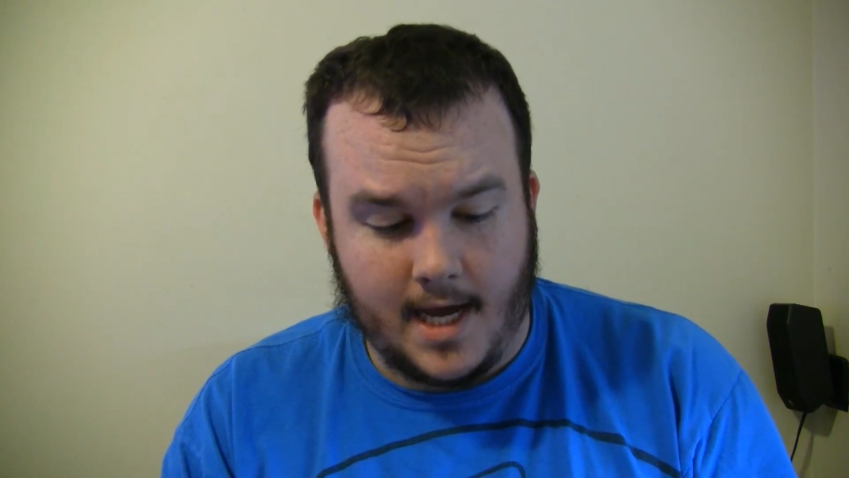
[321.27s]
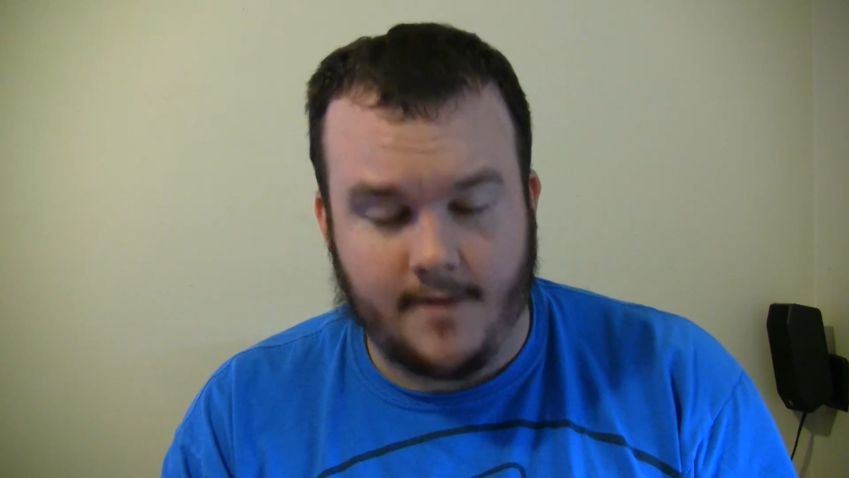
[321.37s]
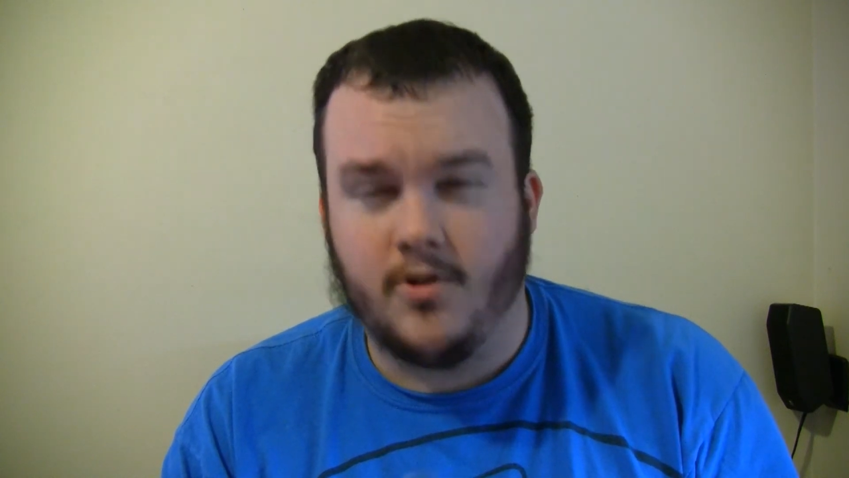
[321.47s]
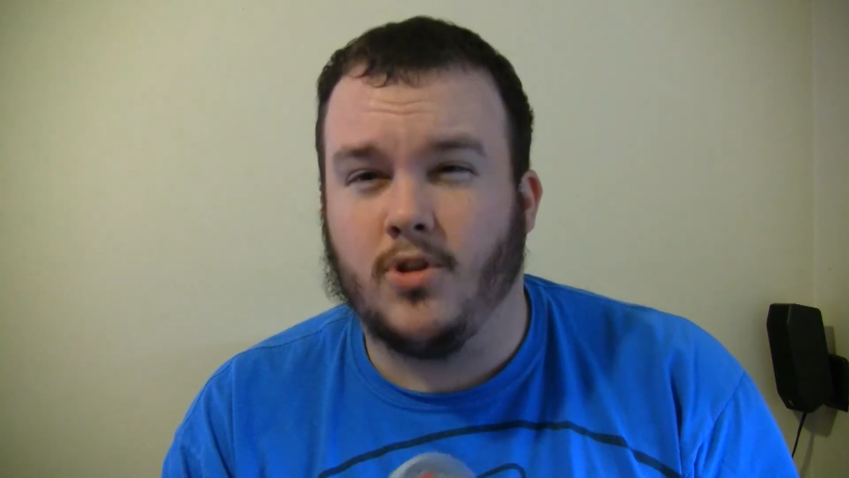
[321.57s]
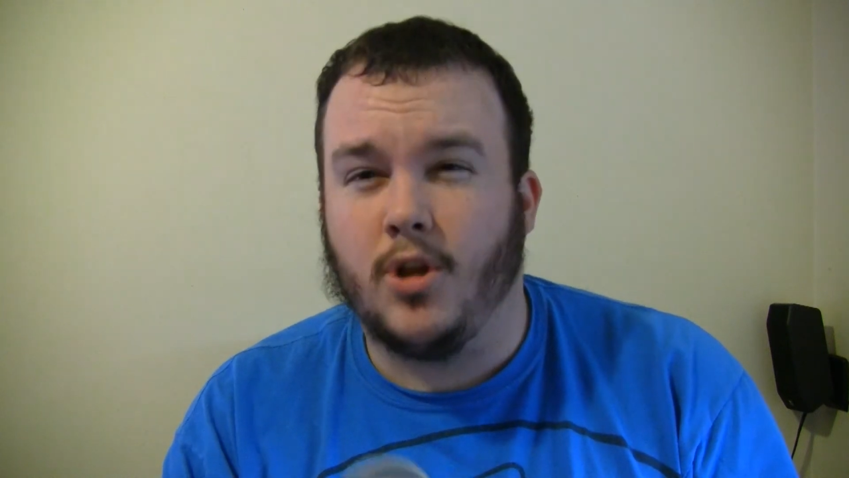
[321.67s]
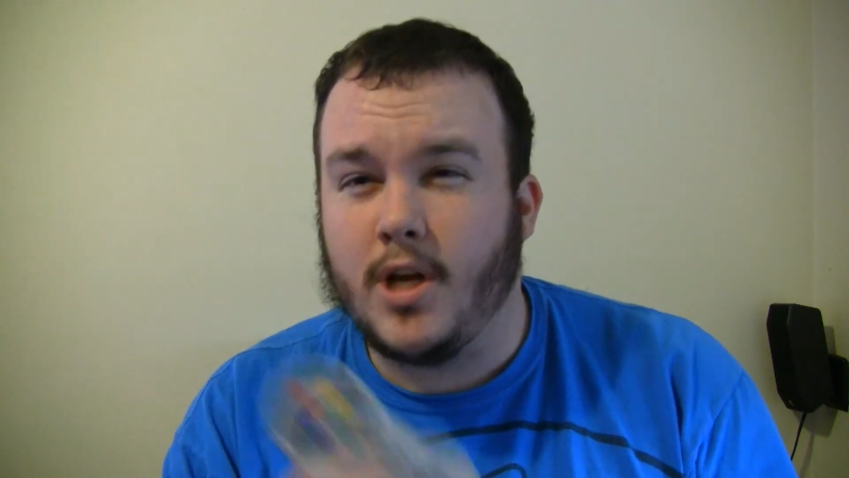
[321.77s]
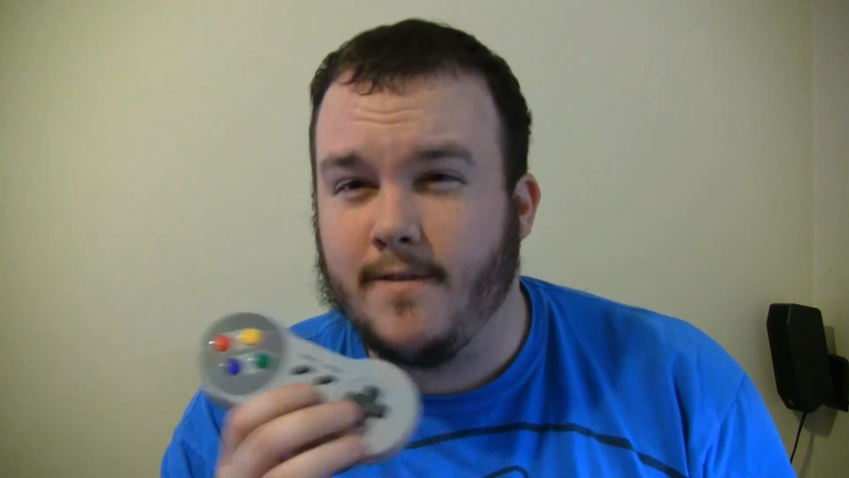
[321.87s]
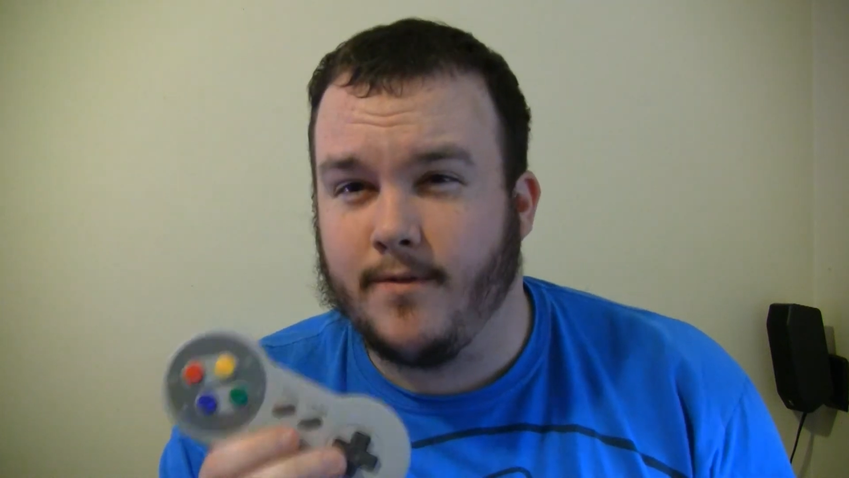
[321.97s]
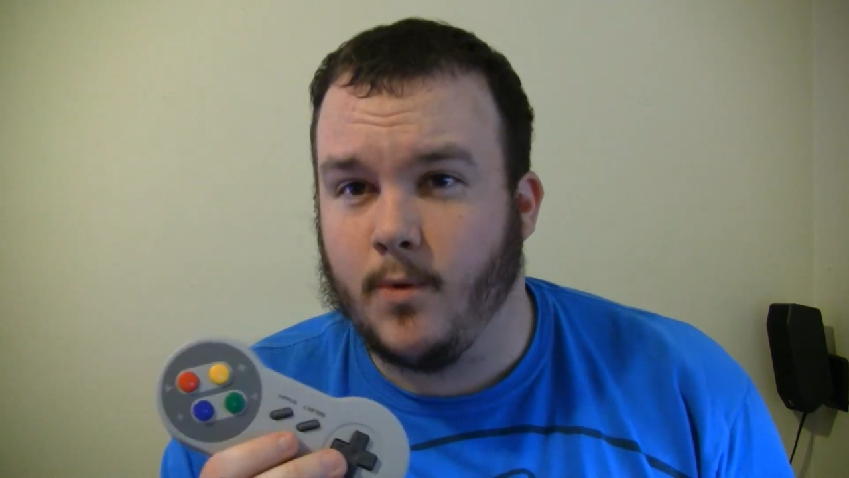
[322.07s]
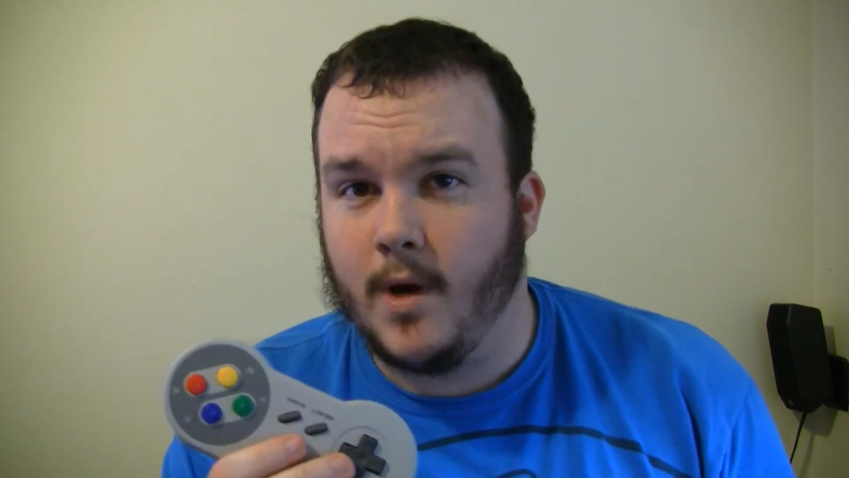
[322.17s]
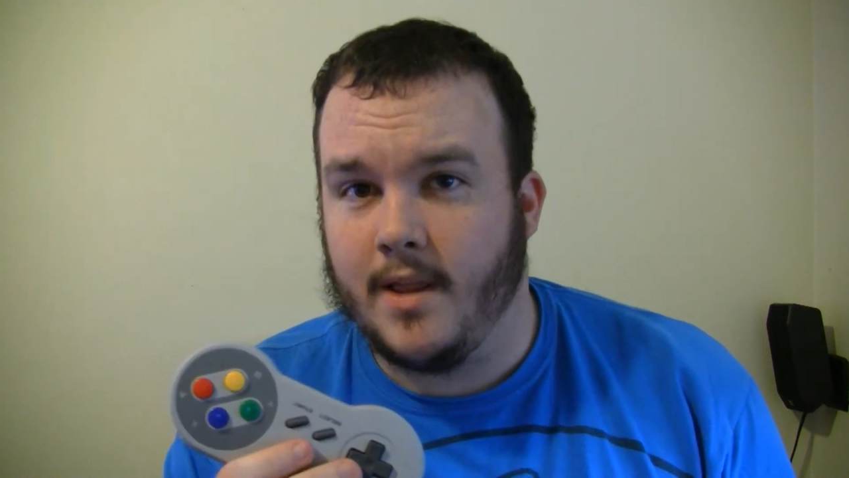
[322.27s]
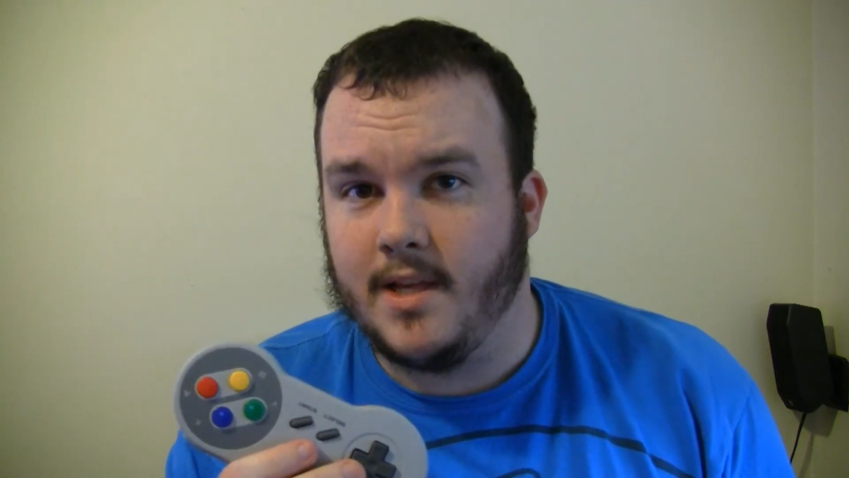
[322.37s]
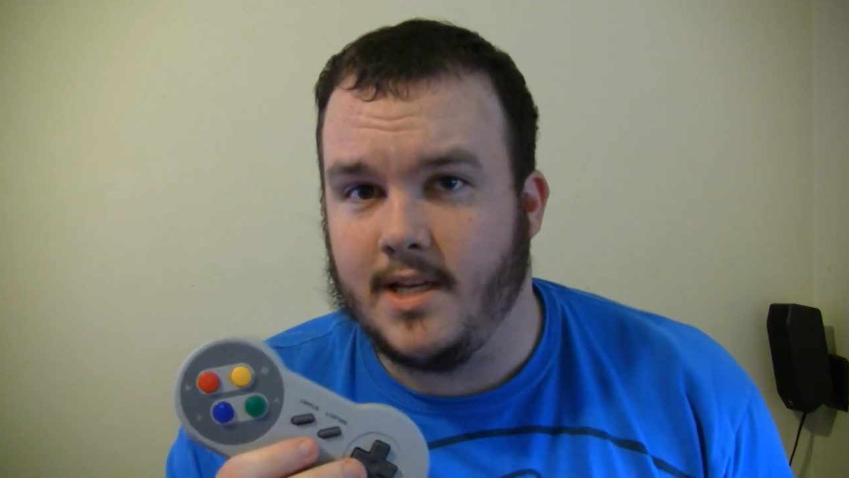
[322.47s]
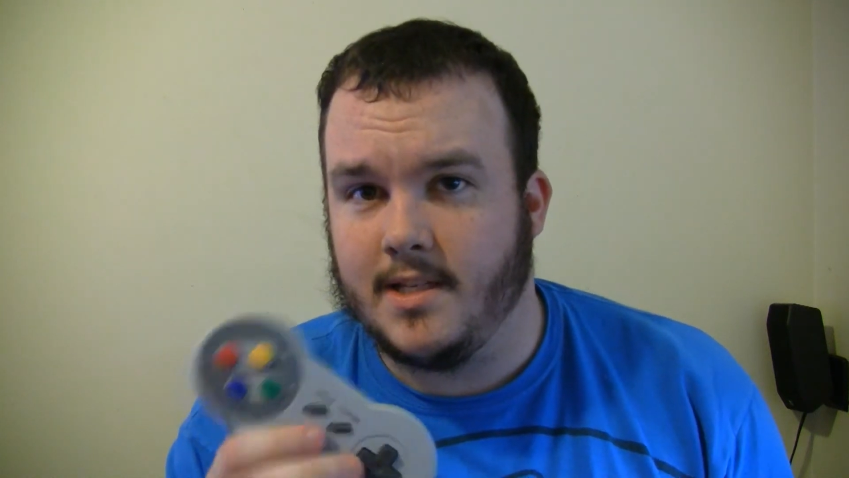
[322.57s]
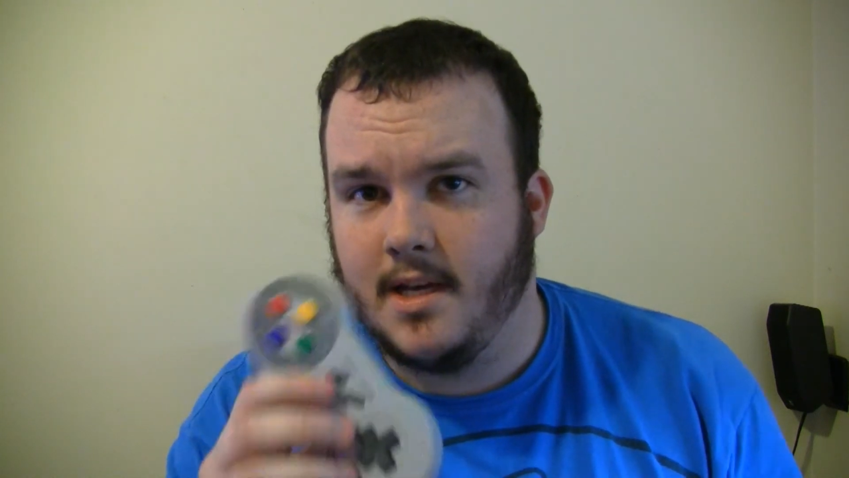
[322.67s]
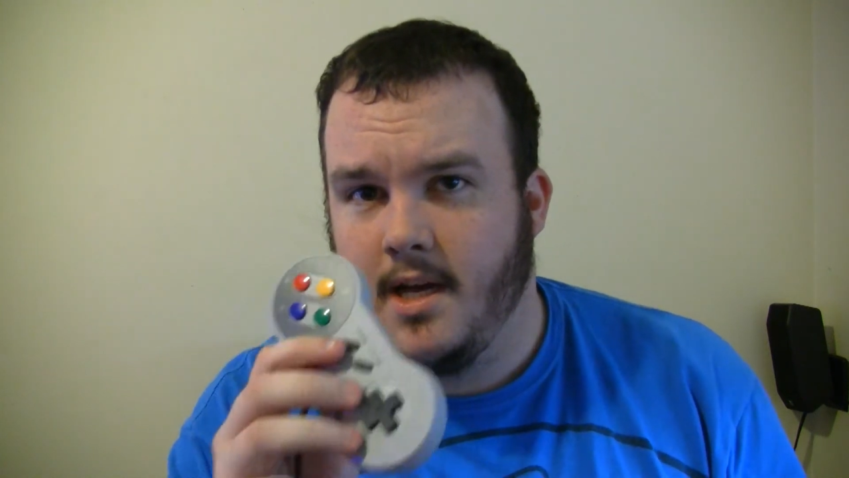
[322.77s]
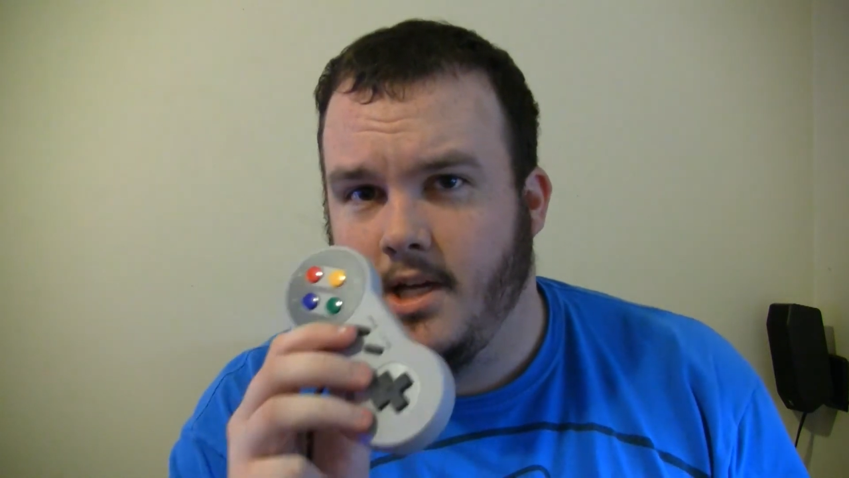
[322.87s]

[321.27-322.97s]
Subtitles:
If you're looking for one of these,